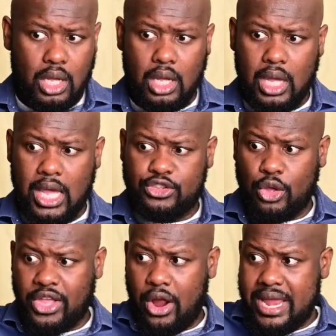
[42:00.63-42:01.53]
so
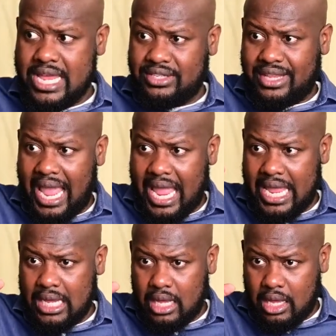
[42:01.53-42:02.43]
there is
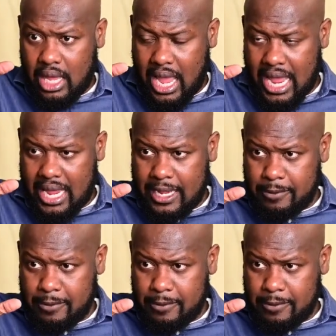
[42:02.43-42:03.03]
a a